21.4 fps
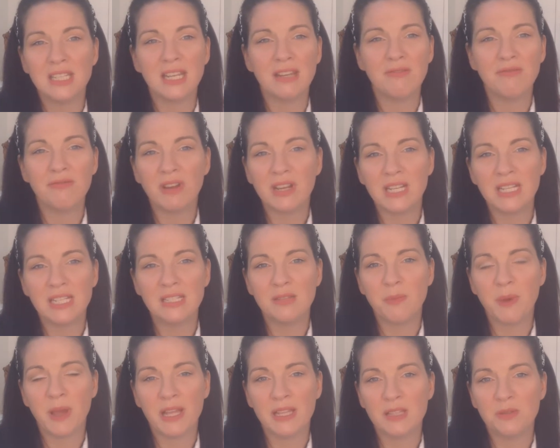It really
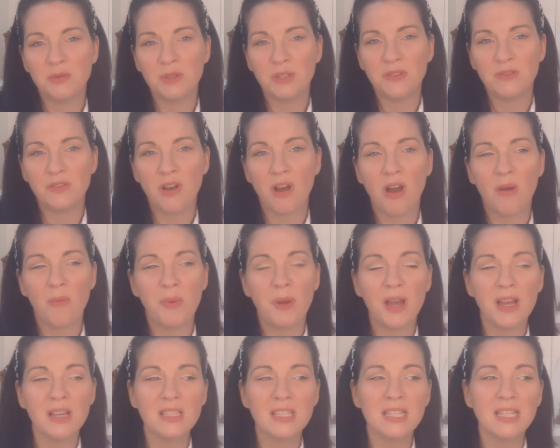depends what you've got.
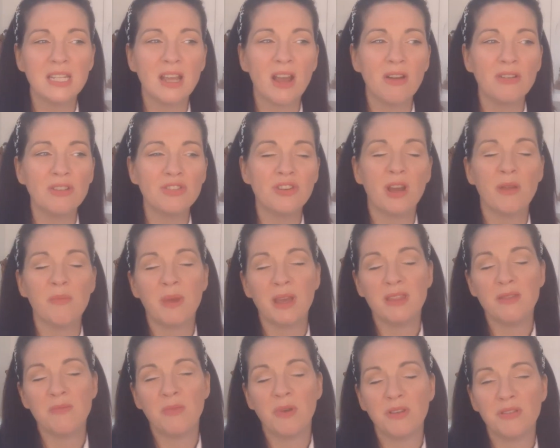Personally, I'll try and
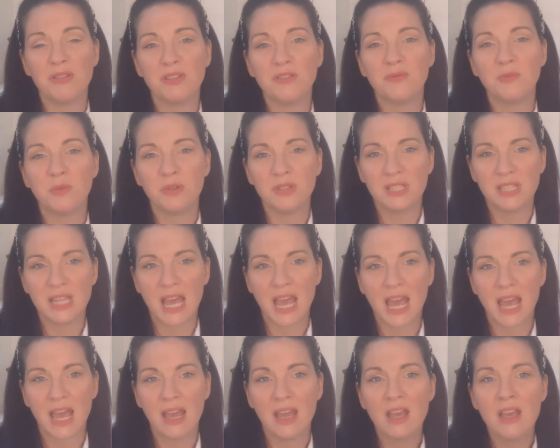make the most of what's
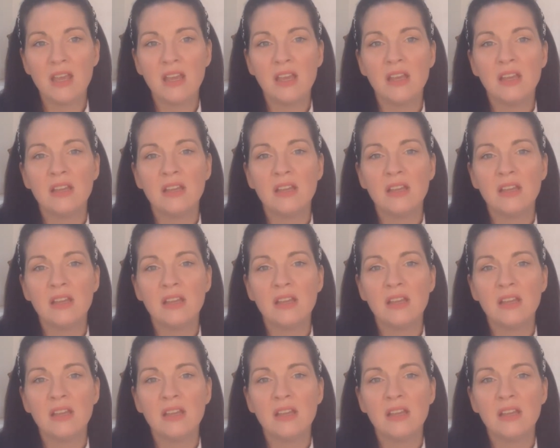there.